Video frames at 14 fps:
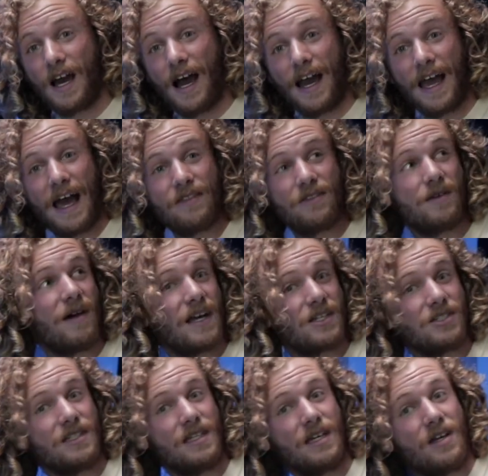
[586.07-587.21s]
I had them
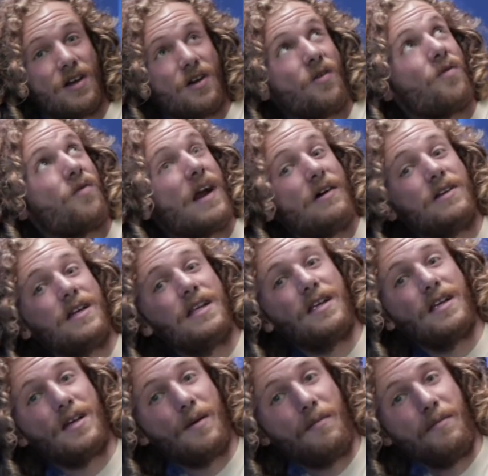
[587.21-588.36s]
actually routed
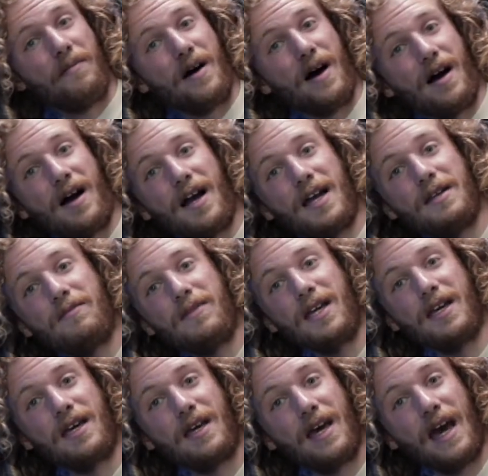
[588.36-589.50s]
behind
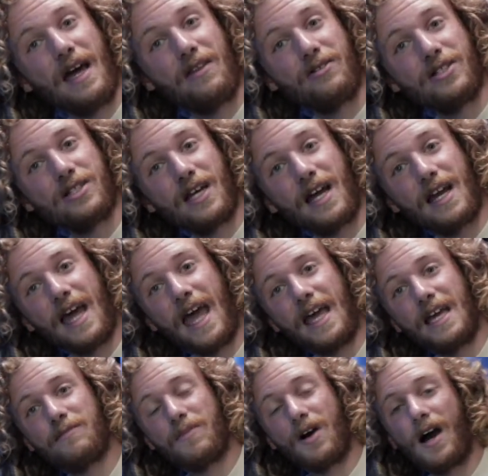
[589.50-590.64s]
me and they're just kind of
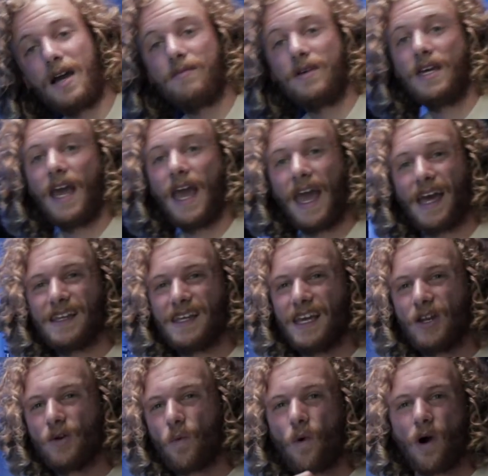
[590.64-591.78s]
hanging behind me, and
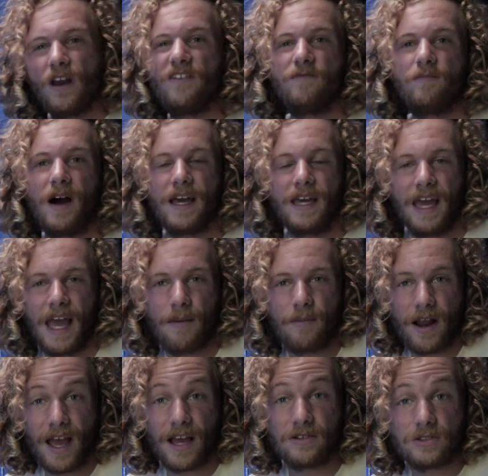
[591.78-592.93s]
in one of my
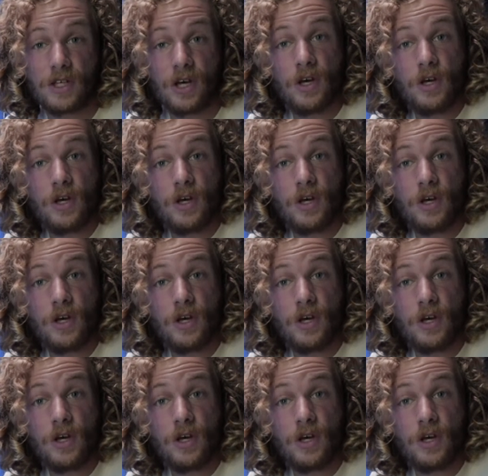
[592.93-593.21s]
camera angles